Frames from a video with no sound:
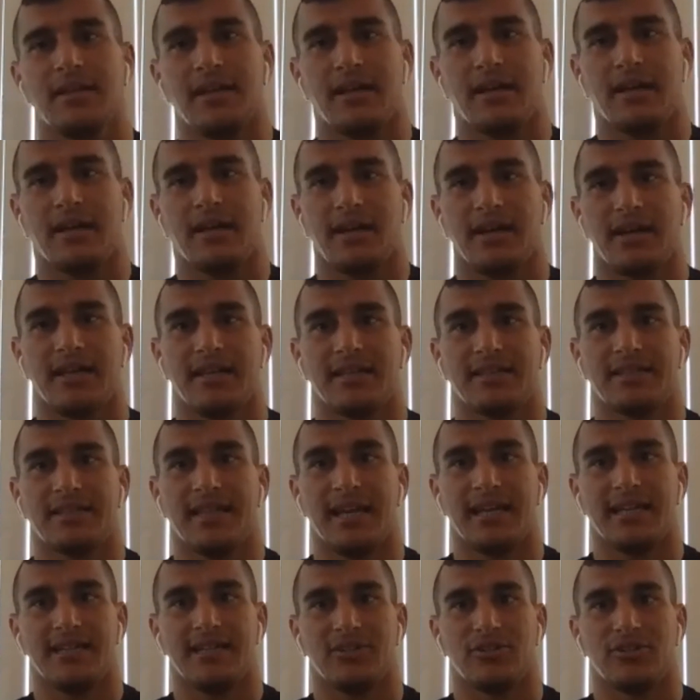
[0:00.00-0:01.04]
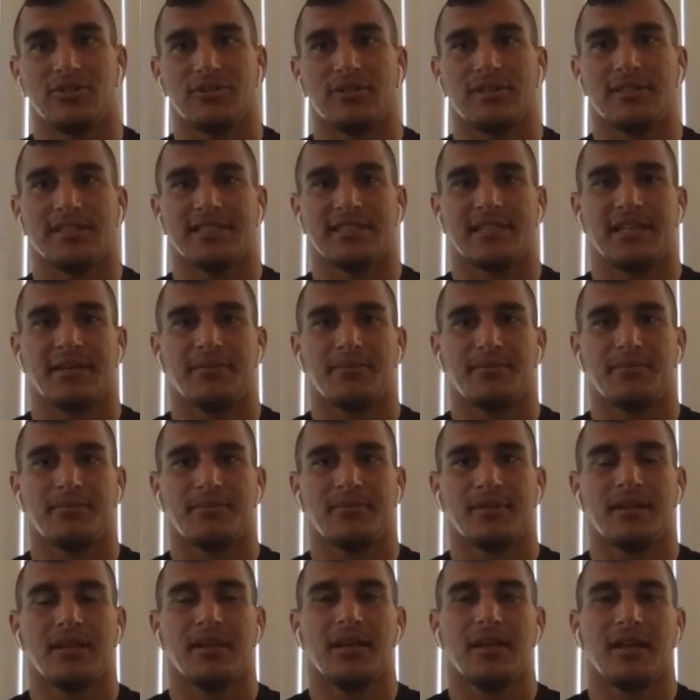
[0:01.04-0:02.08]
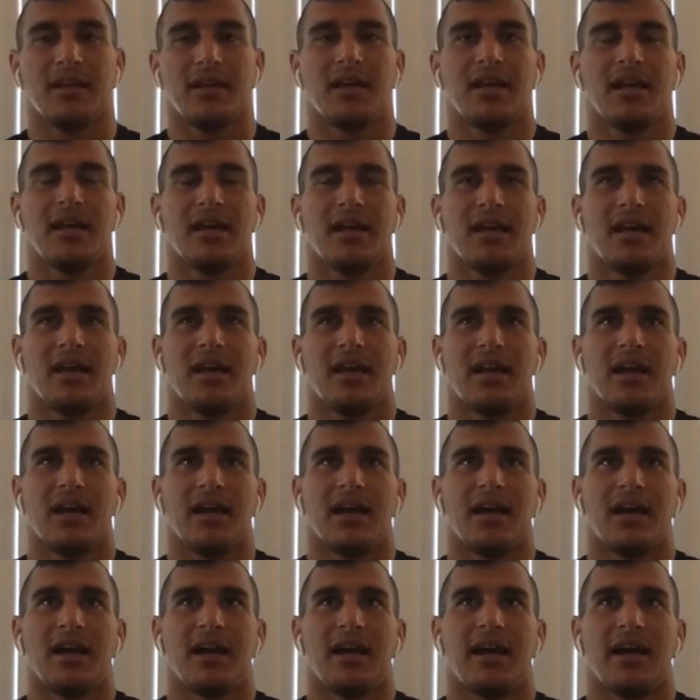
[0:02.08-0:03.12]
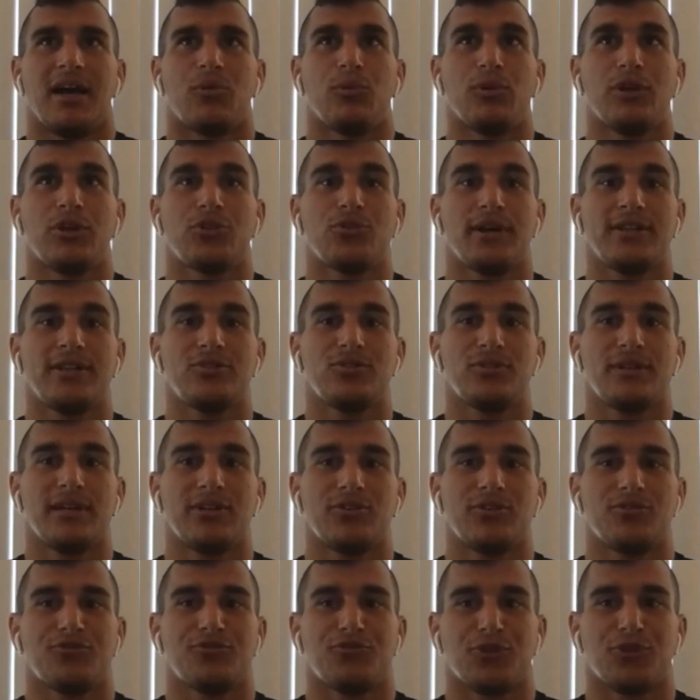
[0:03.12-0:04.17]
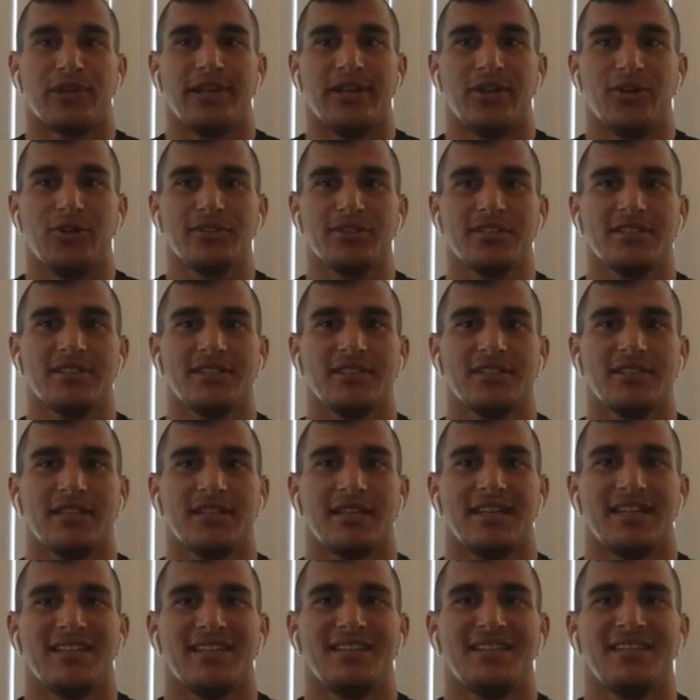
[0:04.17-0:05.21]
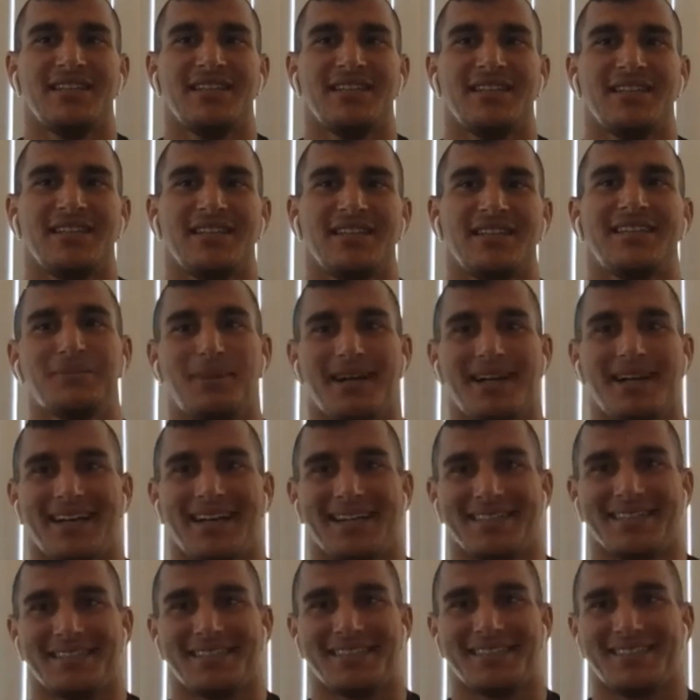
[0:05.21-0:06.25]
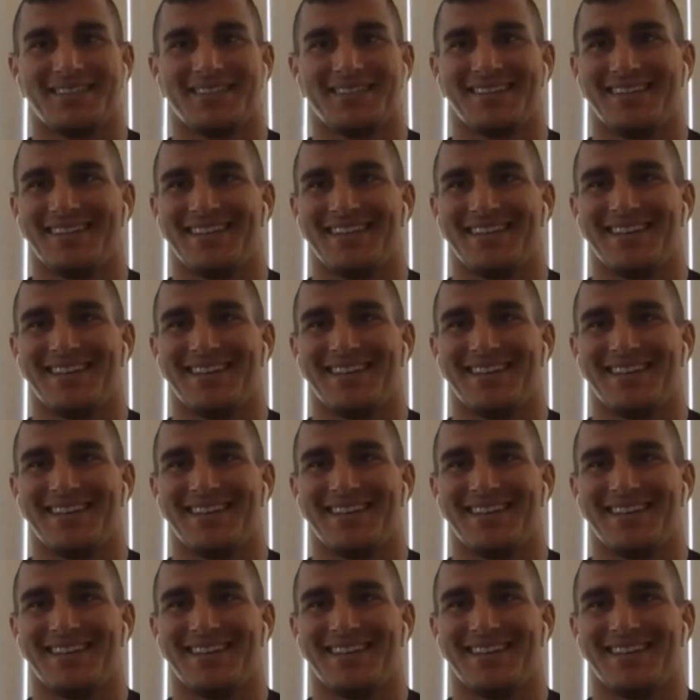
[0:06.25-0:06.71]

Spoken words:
Daniel, his name. We trained together for years. He kicked my ass.